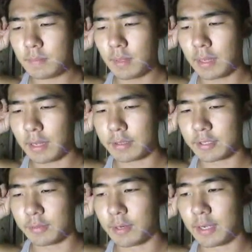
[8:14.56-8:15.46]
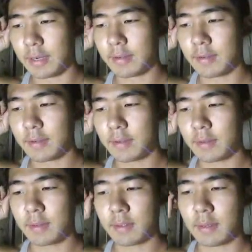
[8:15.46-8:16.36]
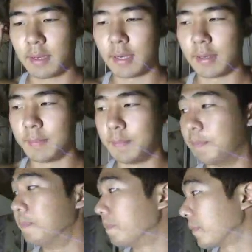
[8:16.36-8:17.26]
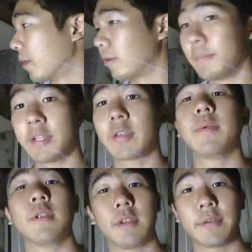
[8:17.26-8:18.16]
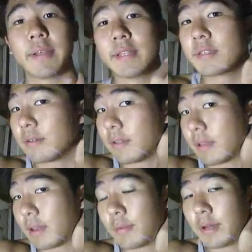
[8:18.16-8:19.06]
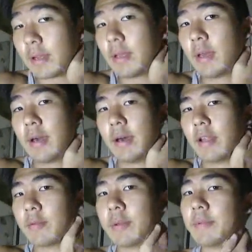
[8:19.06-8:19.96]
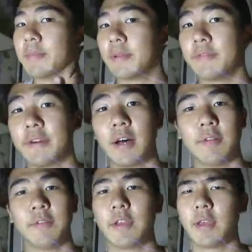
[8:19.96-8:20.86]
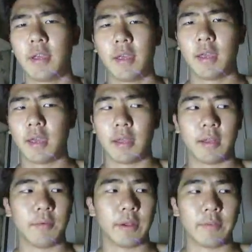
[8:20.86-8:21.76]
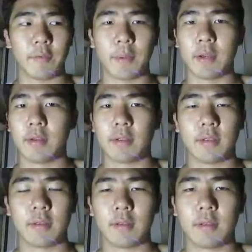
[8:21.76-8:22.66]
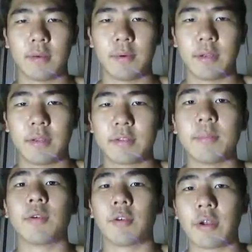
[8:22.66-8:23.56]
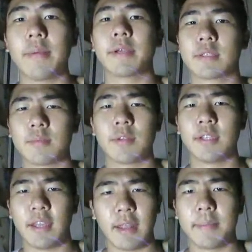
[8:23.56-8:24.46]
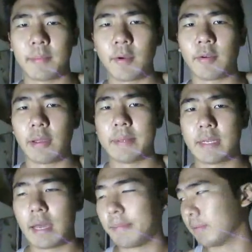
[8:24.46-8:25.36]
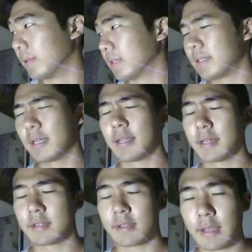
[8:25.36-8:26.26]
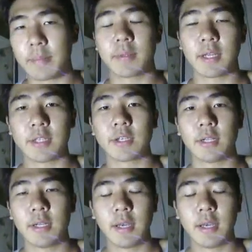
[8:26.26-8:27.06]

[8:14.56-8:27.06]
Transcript: and I also want, um, I want to build a community around this sort of thing. I want other people to be involved, and I want everybody to, I want some programming, some really dynamic programming to happen with this thing. I think there's a lot of potential.